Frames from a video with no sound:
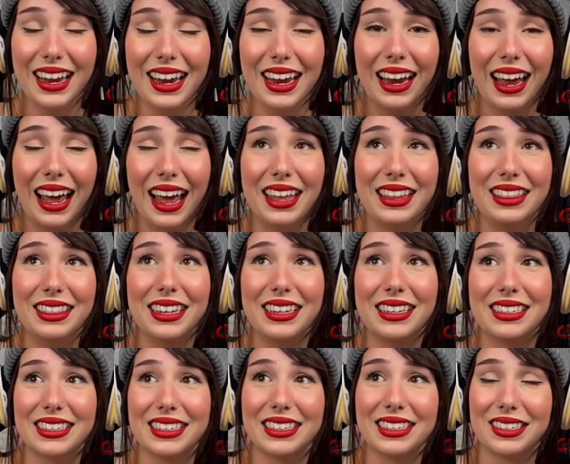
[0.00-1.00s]
And
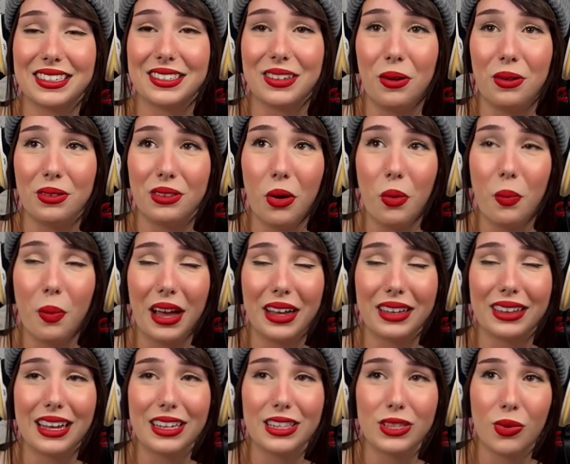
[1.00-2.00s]
this is so dope.
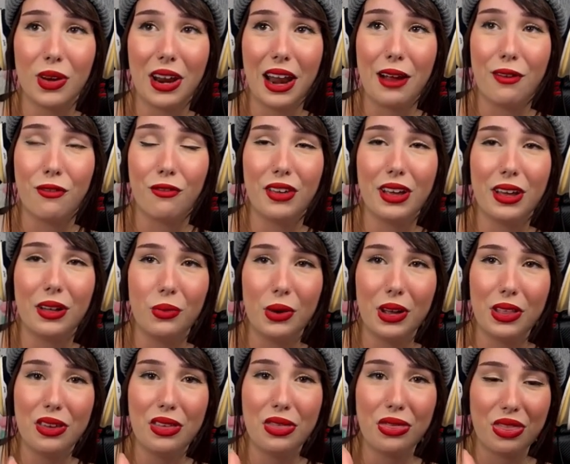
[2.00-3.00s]
Like, that's what I feel
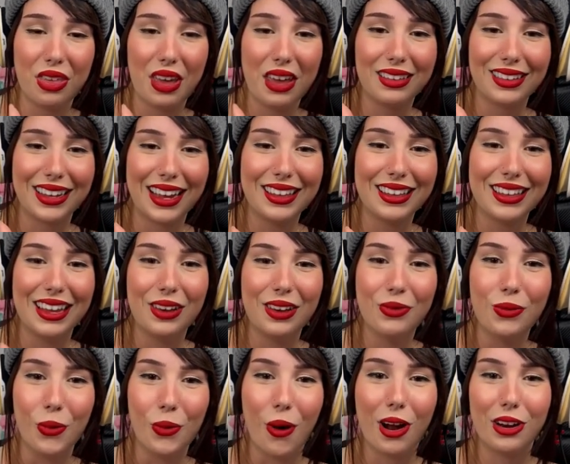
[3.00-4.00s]
when you think that
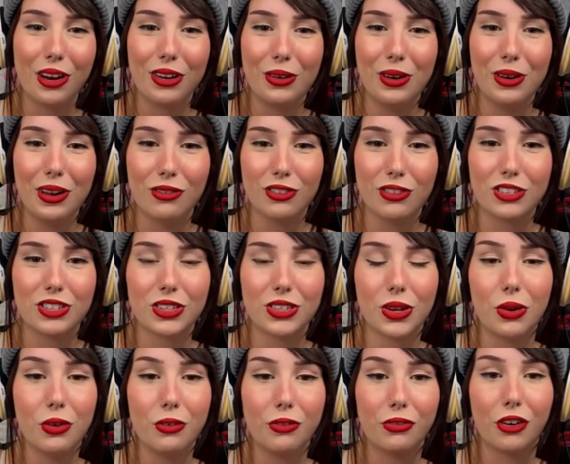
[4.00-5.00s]
in Wano, even
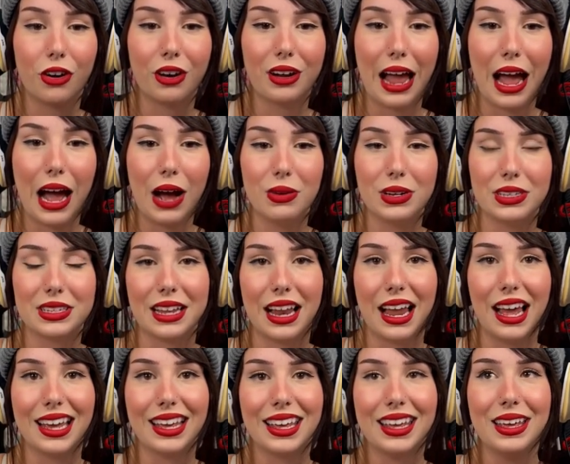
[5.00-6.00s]
so for now, it's
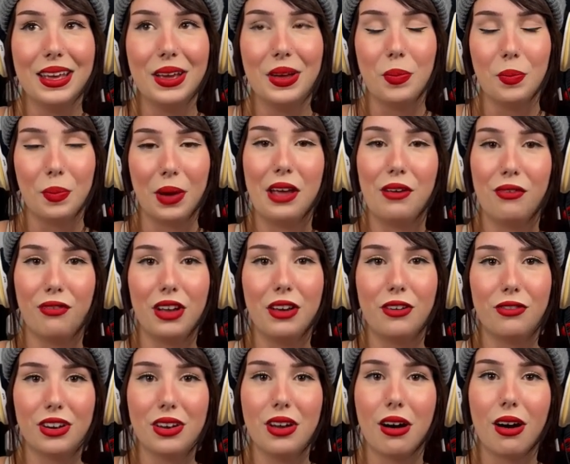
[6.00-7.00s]
like my
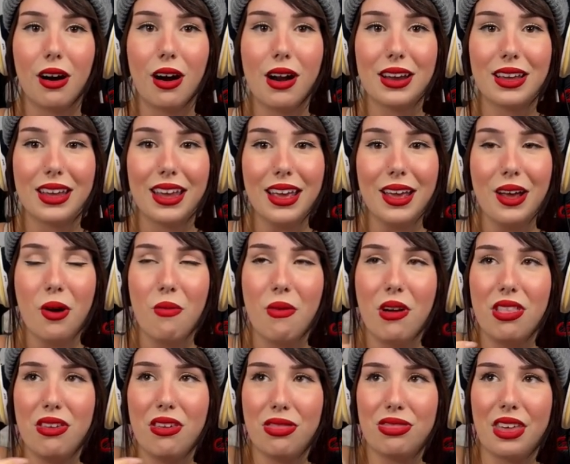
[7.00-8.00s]
favorite arc.
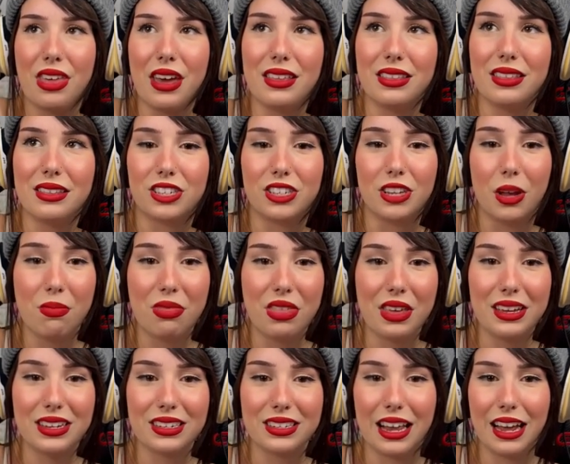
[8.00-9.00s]
When you think
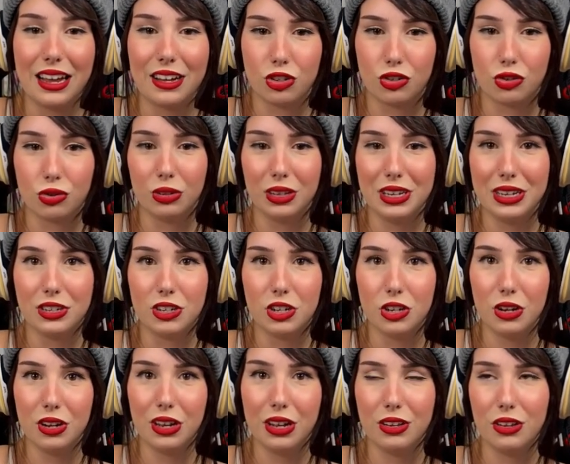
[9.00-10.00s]
something is like truly
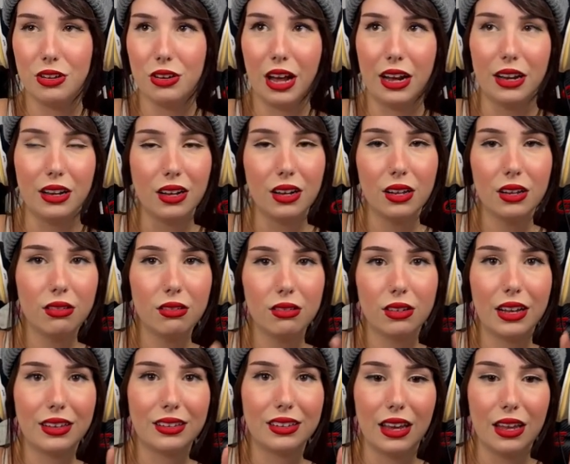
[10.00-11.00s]
good and you're like, oh no,
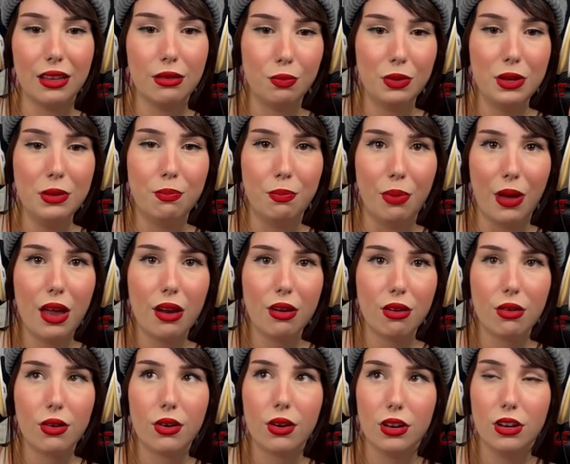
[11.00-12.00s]
that can't be
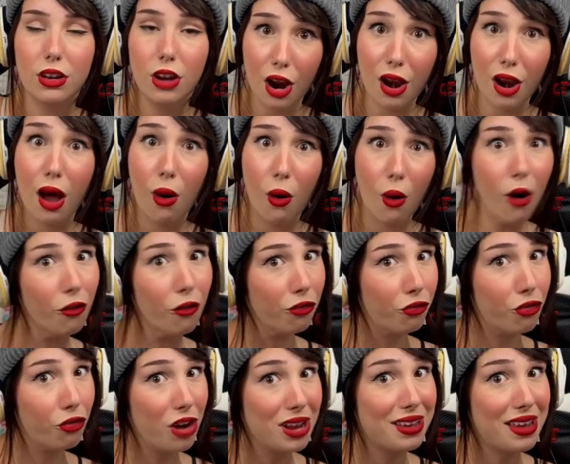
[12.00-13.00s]
better. No, no, oh
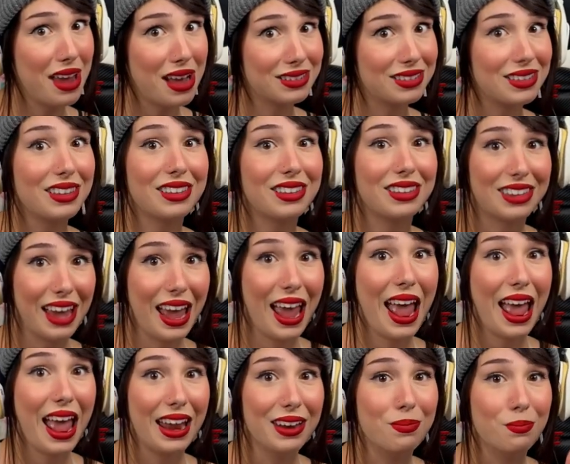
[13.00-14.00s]
freak, yes, it
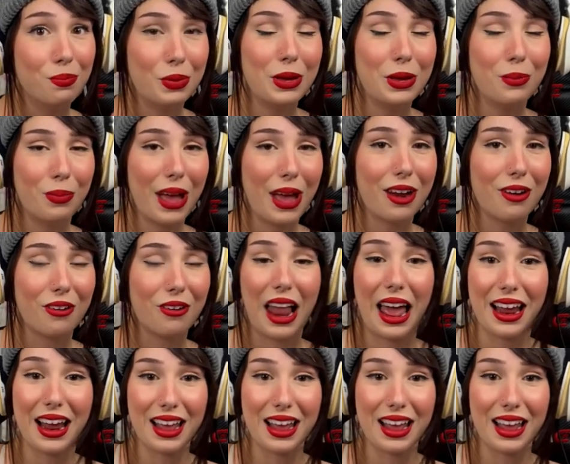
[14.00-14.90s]
can be better. Like,